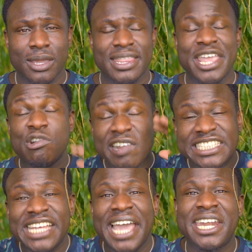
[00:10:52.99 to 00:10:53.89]
that you're
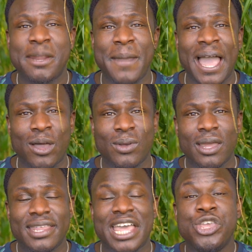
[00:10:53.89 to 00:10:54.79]
excited about,
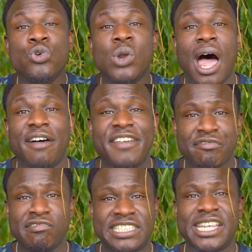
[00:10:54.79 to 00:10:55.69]
that you love
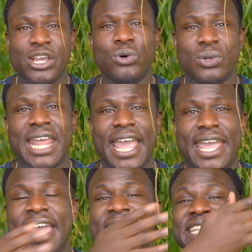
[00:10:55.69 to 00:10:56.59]
every single day.